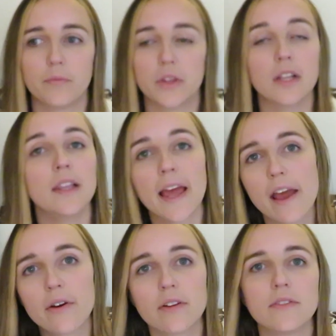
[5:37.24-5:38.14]
the
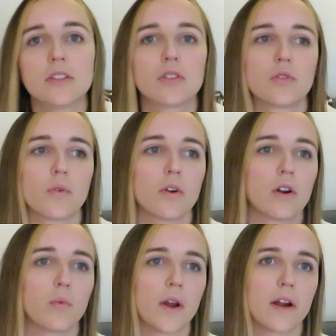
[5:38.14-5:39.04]
layout of the
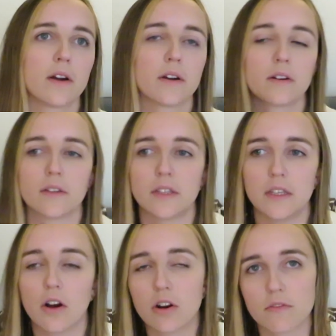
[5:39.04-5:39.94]
store where
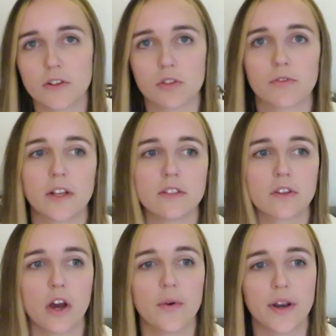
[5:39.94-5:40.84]
the artificial friends
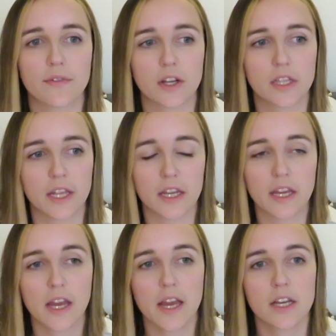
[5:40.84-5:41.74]
go and
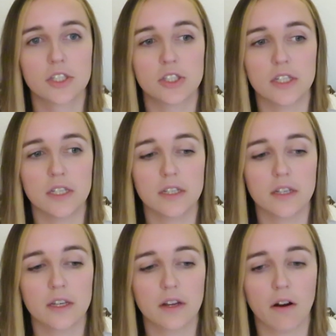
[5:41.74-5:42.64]
everything,
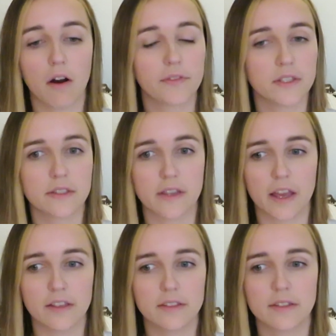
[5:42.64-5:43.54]
she often
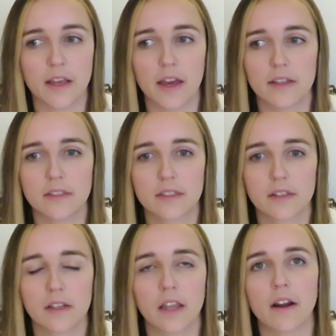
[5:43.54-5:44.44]
says that
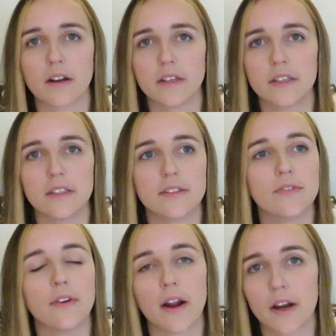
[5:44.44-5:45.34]
Klara is
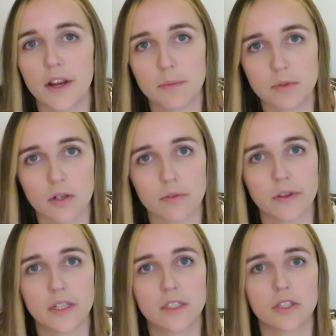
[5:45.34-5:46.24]
very
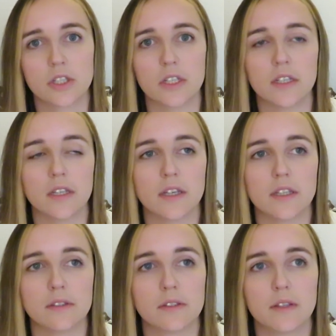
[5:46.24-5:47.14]
observant. She
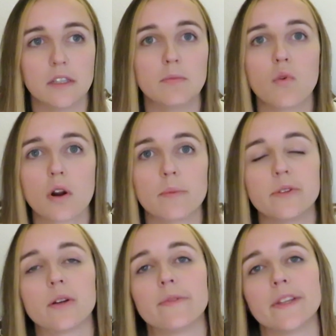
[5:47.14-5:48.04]
is more
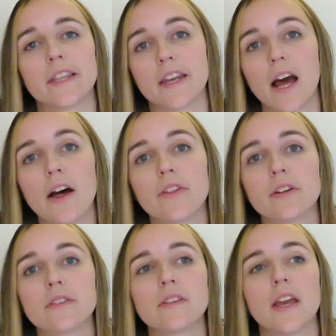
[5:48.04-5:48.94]
observant than
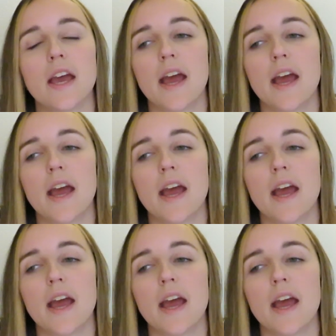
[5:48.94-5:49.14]
others.